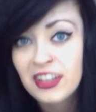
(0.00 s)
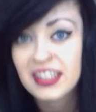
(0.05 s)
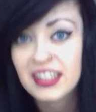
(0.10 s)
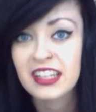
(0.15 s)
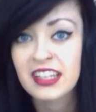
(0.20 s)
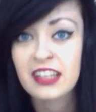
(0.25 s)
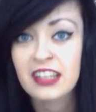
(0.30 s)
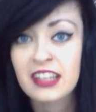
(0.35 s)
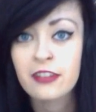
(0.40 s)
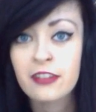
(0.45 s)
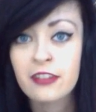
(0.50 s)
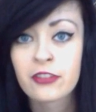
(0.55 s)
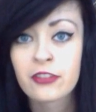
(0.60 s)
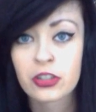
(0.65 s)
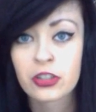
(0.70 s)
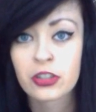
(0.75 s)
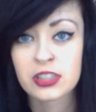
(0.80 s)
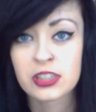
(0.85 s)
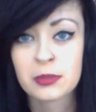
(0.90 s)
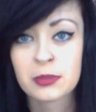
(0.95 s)
year
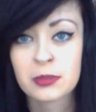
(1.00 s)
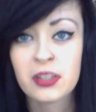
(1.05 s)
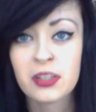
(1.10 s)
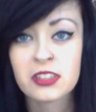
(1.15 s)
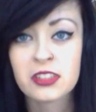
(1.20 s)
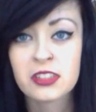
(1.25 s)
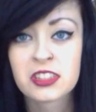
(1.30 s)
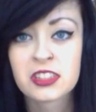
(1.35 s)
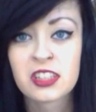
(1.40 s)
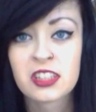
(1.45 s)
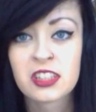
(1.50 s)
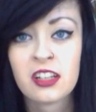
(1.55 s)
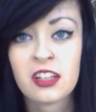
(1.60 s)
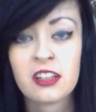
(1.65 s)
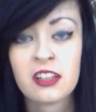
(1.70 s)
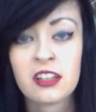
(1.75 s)
for Christmas